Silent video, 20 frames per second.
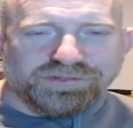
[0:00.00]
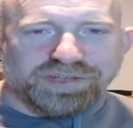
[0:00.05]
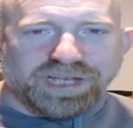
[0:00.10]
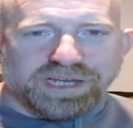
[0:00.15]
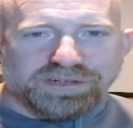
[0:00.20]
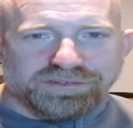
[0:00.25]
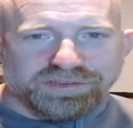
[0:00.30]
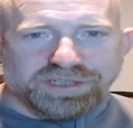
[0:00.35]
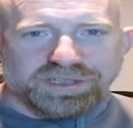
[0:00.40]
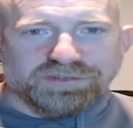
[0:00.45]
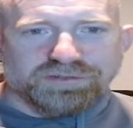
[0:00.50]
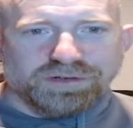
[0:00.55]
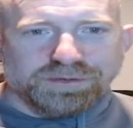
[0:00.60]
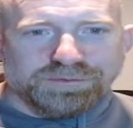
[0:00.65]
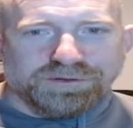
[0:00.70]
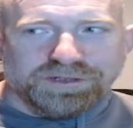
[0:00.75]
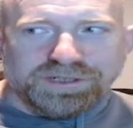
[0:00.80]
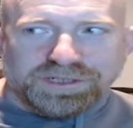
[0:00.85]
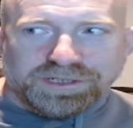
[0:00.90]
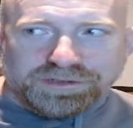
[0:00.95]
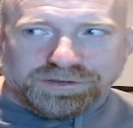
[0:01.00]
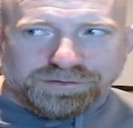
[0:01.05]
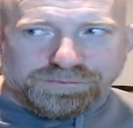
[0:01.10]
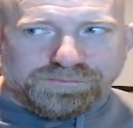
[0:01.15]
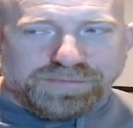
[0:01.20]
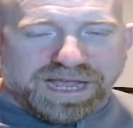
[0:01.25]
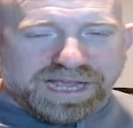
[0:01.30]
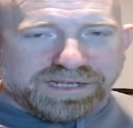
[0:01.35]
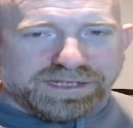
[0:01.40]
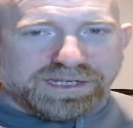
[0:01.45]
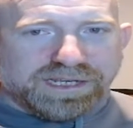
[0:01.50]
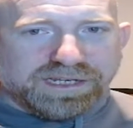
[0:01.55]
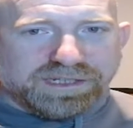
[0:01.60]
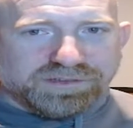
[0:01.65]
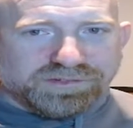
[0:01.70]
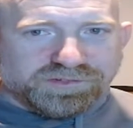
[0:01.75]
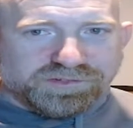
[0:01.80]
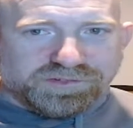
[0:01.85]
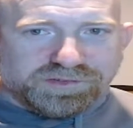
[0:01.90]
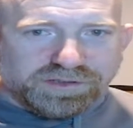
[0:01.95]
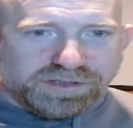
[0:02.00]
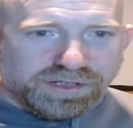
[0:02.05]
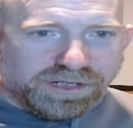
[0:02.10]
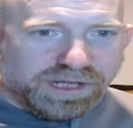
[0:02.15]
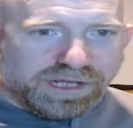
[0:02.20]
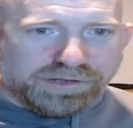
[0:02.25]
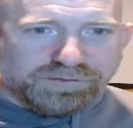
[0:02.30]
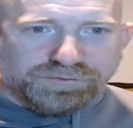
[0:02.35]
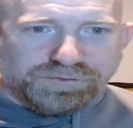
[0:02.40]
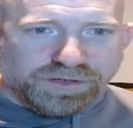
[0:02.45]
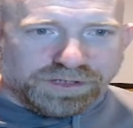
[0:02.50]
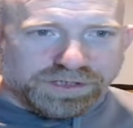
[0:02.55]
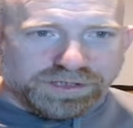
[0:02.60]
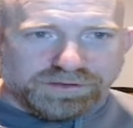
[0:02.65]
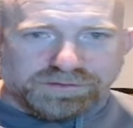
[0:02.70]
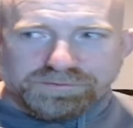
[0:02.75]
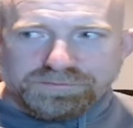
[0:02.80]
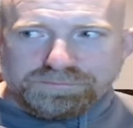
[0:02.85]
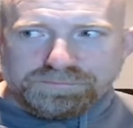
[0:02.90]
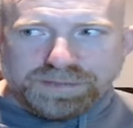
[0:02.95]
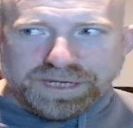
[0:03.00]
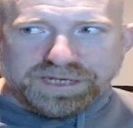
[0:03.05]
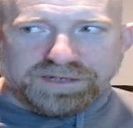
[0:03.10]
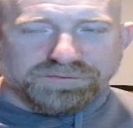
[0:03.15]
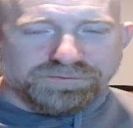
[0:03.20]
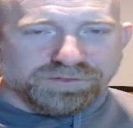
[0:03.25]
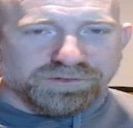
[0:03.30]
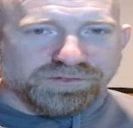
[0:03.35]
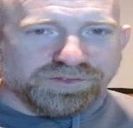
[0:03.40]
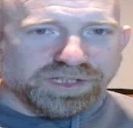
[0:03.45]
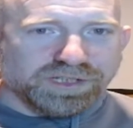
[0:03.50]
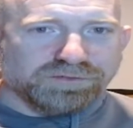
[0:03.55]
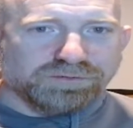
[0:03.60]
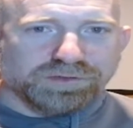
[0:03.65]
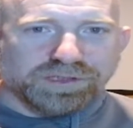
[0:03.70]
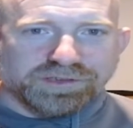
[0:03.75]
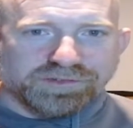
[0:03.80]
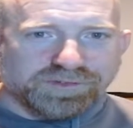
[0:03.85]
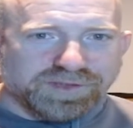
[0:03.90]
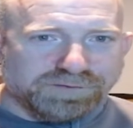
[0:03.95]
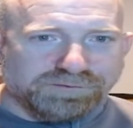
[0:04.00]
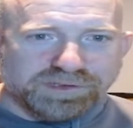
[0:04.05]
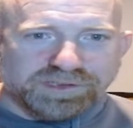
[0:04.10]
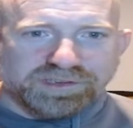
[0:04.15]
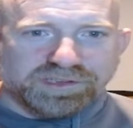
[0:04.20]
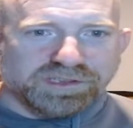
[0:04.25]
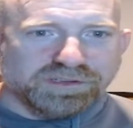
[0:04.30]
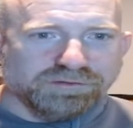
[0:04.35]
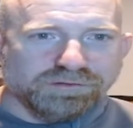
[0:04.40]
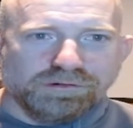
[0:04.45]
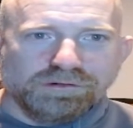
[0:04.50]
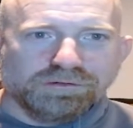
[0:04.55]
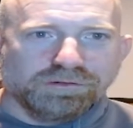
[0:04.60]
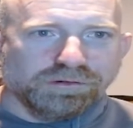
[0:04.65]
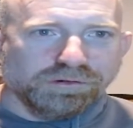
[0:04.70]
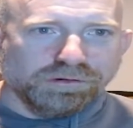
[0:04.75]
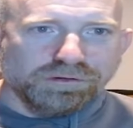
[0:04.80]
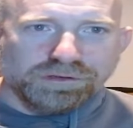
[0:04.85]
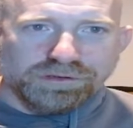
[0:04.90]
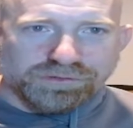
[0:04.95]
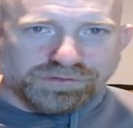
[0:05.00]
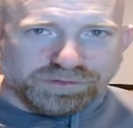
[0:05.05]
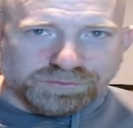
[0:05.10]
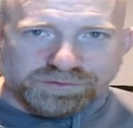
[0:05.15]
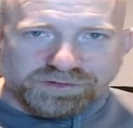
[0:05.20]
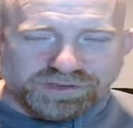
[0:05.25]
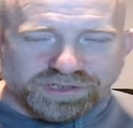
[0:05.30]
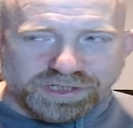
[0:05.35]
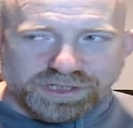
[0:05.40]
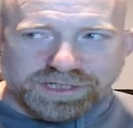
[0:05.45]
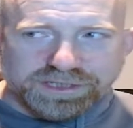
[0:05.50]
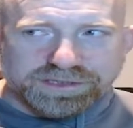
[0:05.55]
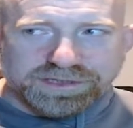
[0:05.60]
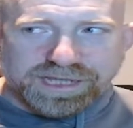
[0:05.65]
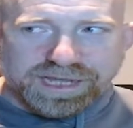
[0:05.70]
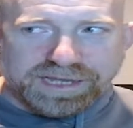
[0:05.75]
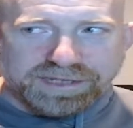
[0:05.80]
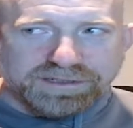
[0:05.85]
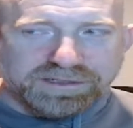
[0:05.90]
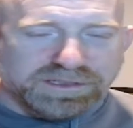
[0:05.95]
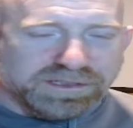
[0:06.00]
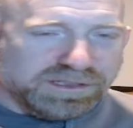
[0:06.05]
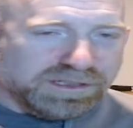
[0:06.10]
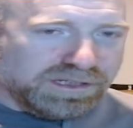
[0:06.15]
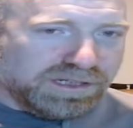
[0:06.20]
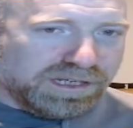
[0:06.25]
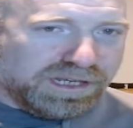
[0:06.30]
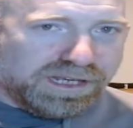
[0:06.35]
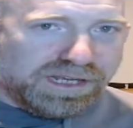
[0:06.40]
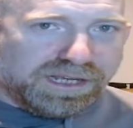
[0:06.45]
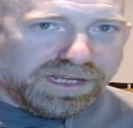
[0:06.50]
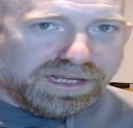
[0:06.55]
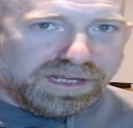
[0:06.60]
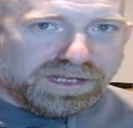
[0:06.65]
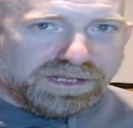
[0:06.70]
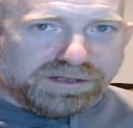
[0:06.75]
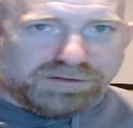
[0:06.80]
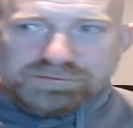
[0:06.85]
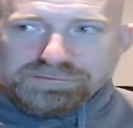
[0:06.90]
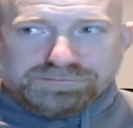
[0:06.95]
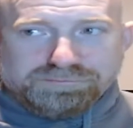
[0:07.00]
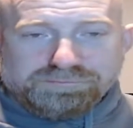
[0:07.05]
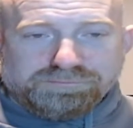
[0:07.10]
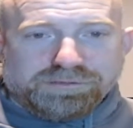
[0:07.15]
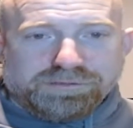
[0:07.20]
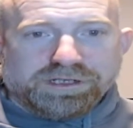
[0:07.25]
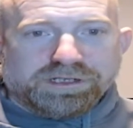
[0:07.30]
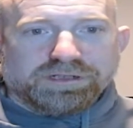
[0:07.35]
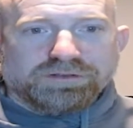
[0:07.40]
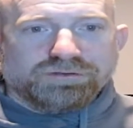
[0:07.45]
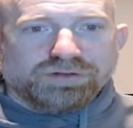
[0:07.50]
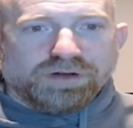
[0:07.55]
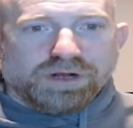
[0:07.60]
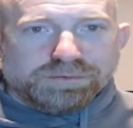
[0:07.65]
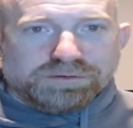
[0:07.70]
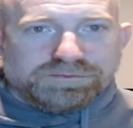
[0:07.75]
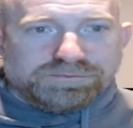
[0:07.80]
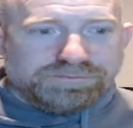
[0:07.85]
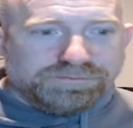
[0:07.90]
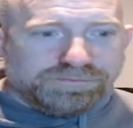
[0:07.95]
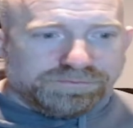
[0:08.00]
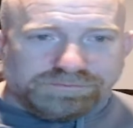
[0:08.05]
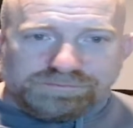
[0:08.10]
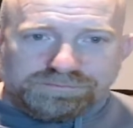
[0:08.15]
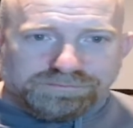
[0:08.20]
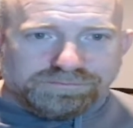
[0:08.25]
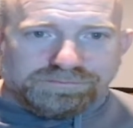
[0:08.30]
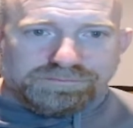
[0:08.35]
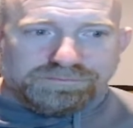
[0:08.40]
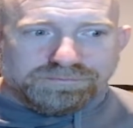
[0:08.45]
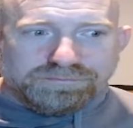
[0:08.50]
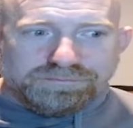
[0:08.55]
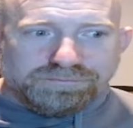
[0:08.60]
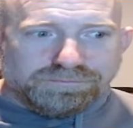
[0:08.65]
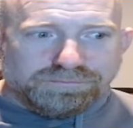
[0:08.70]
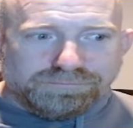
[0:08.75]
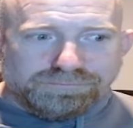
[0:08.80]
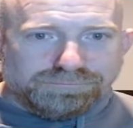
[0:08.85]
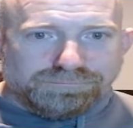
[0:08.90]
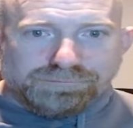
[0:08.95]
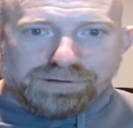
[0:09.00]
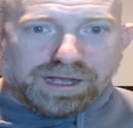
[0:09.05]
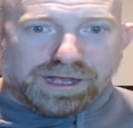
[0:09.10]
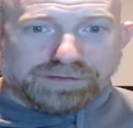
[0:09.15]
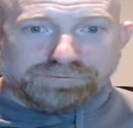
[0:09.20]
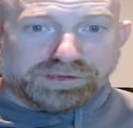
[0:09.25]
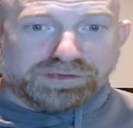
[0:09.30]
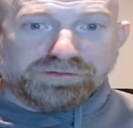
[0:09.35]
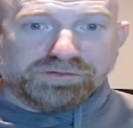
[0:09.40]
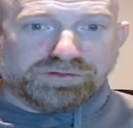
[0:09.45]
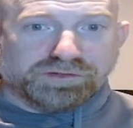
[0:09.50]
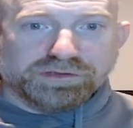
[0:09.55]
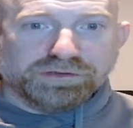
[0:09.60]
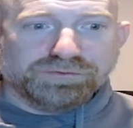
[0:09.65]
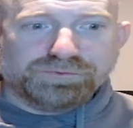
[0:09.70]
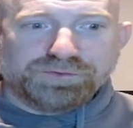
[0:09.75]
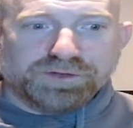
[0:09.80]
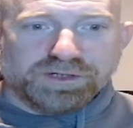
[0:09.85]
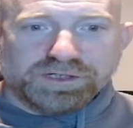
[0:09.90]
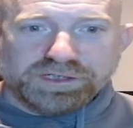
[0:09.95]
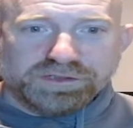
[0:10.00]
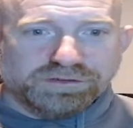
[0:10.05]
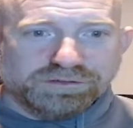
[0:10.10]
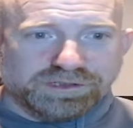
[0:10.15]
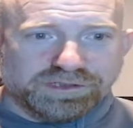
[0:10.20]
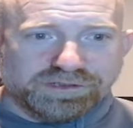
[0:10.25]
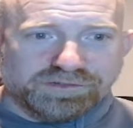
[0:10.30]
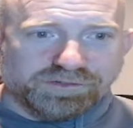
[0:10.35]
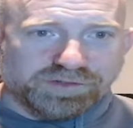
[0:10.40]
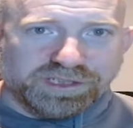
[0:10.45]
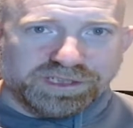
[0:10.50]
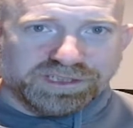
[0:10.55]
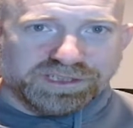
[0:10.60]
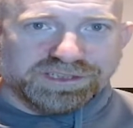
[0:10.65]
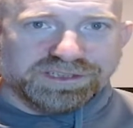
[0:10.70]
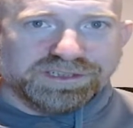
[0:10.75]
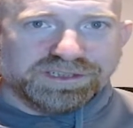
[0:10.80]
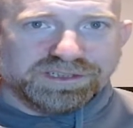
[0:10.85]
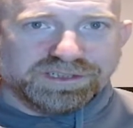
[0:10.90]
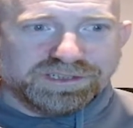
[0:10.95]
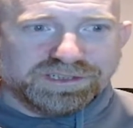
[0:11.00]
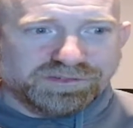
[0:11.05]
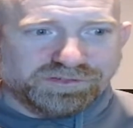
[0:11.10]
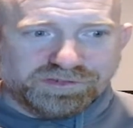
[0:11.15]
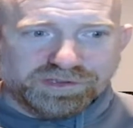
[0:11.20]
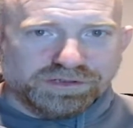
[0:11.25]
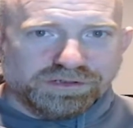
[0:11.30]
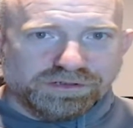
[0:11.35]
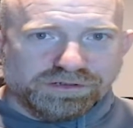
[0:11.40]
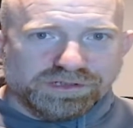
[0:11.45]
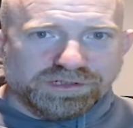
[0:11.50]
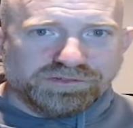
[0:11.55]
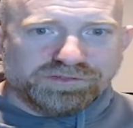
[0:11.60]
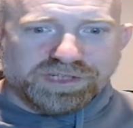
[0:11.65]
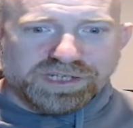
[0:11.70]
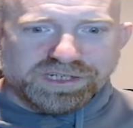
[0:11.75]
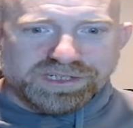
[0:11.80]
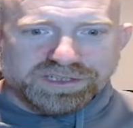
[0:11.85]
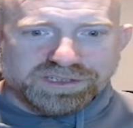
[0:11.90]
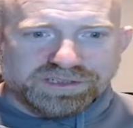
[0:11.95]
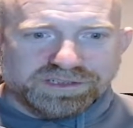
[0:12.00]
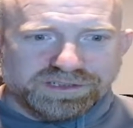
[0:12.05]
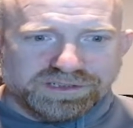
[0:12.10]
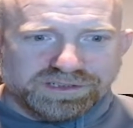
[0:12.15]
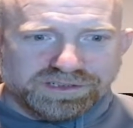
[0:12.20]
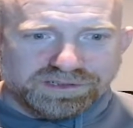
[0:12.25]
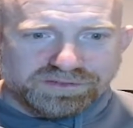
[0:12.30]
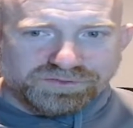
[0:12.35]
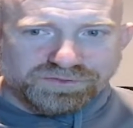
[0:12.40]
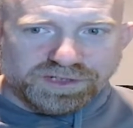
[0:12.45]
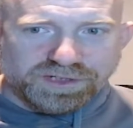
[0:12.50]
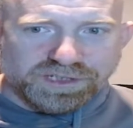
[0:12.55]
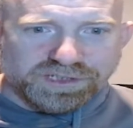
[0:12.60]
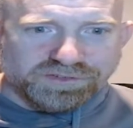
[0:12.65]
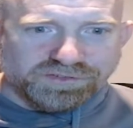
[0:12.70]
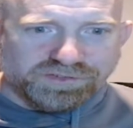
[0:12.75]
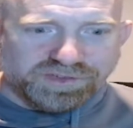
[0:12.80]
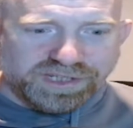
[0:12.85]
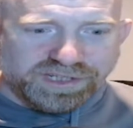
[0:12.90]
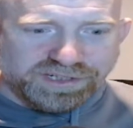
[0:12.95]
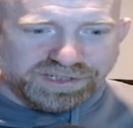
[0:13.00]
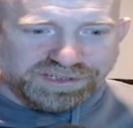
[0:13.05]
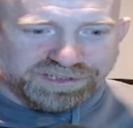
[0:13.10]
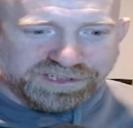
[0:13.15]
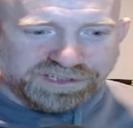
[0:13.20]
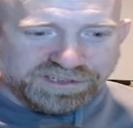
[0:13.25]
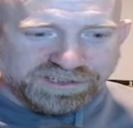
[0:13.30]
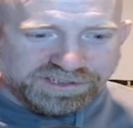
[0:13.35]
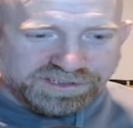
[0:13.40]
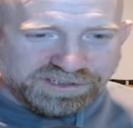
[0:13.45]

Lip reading: actually get in trouble. Dude, Matt Gaetz, like, fucking paid for sex with a 17-year-old girl or some shit like that. Didn't get in trouble. He's still fucking doing his thing. He's still doing his thing. It's fucking insanity.